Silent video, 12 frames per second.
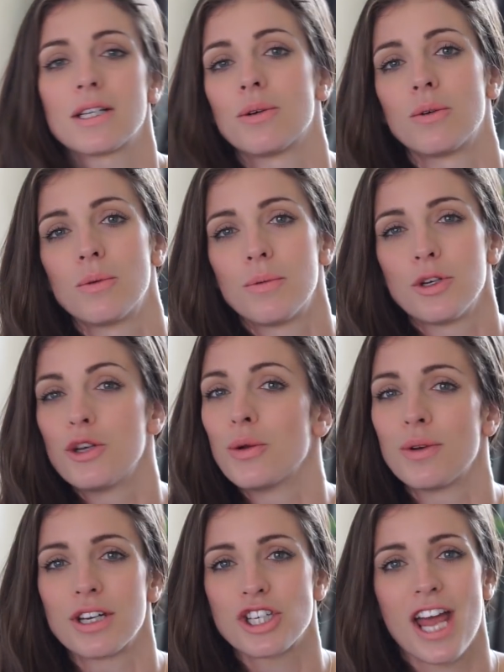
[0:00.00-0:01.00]
his little
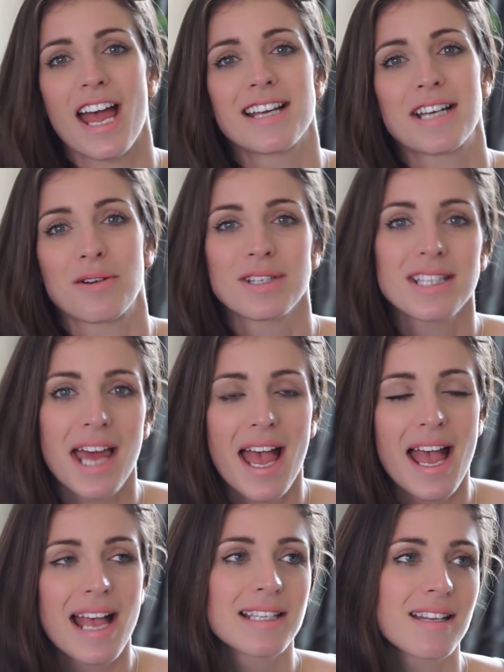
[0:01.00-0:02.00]
Nuna chair
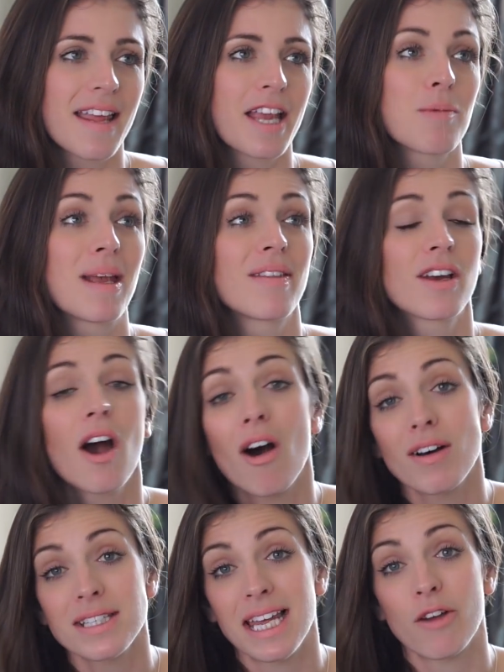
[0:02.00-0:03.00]
downstairs, they could be in the
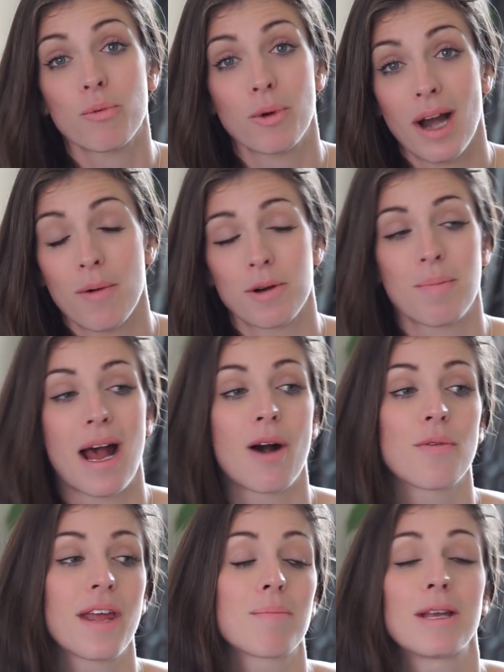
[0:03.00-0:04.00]
car seat if we're out and
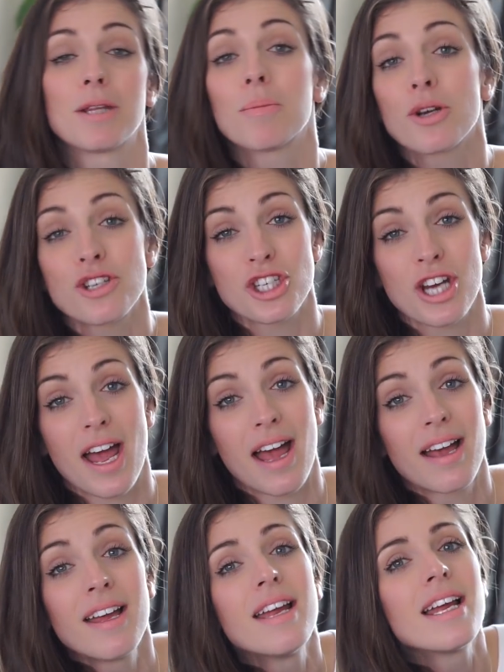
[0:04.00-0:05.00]
about, they could be in the
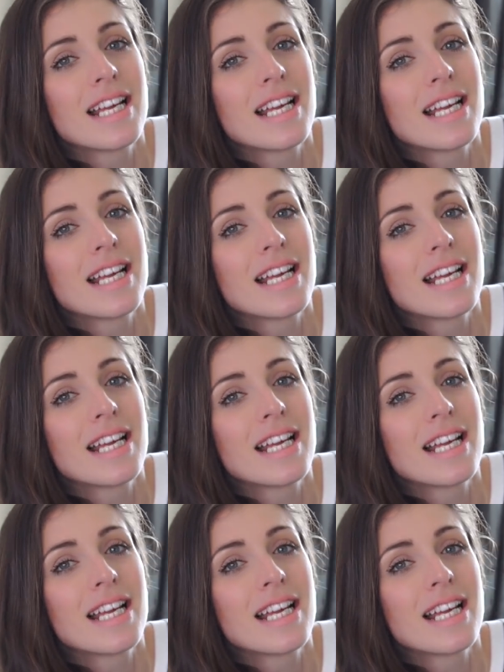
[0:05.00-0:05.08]
chair.